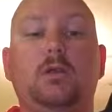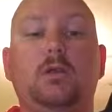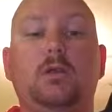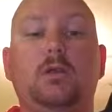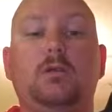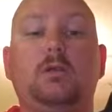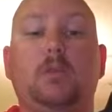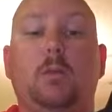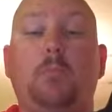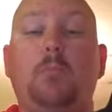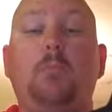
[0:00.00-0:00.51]

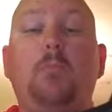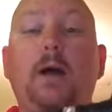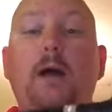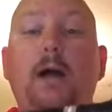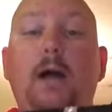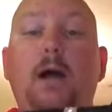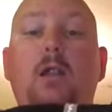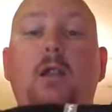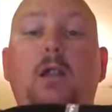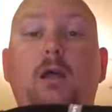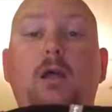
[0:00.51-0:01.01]
There's a
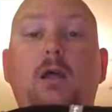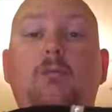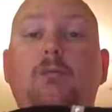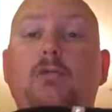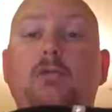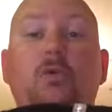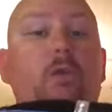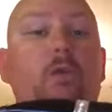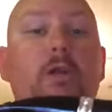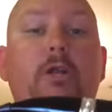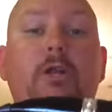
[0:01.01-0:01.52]
pile of them,
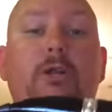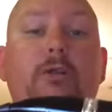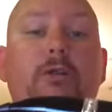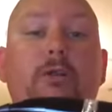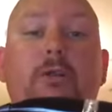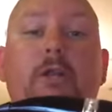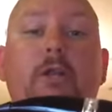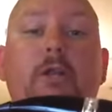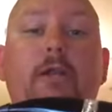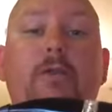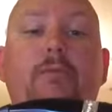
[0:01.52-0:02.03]
20 or
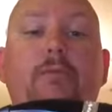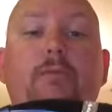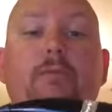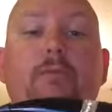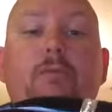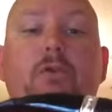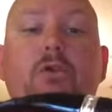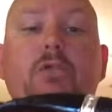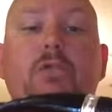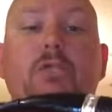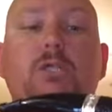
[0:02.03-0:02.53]
30 different
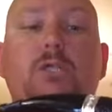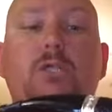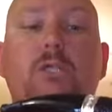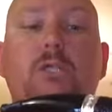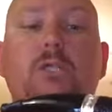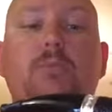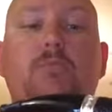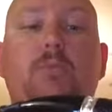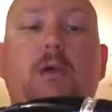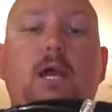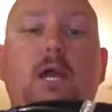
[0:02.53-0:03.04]
versions of
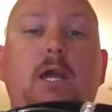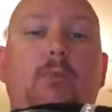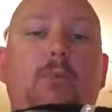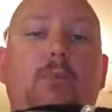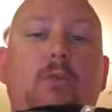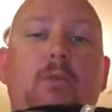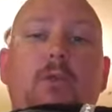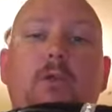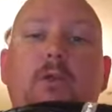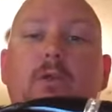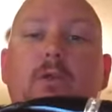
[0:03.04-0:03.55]
this pipe.
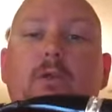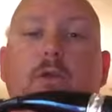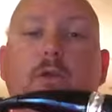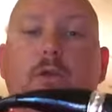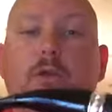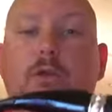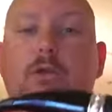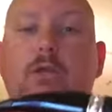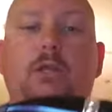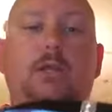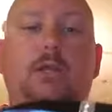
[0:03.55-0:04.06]
The
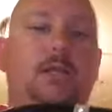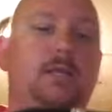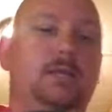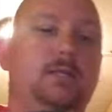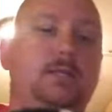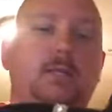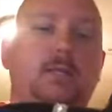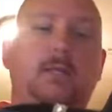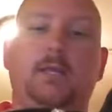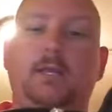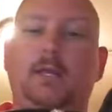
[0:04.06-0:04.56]
Hercules,
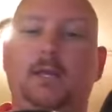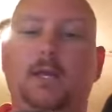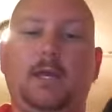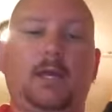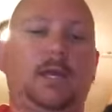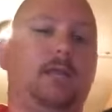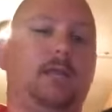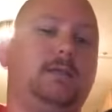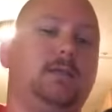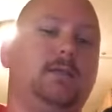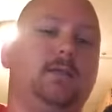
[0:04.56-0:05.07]
the
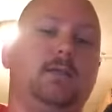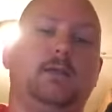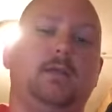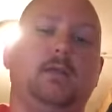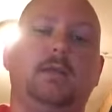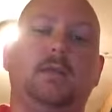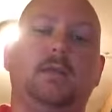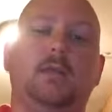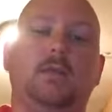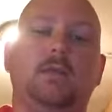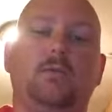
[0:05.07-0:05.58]
EX, uh,
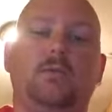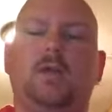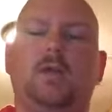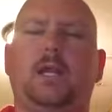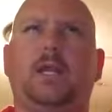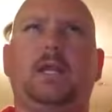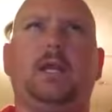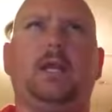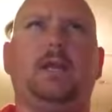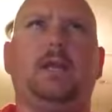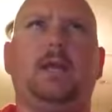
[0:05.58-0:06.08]
well, I
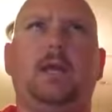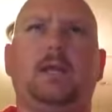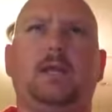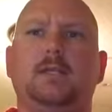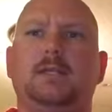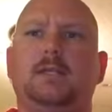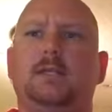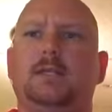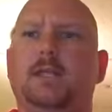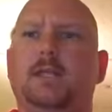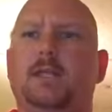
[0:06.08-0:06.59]
think
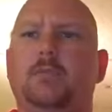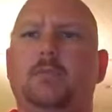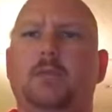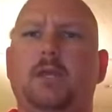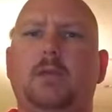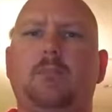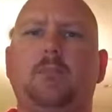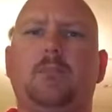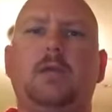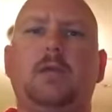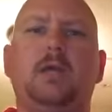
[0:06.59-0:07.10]
that's the same
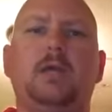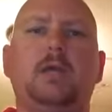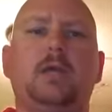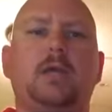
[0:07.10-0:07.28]
thing, but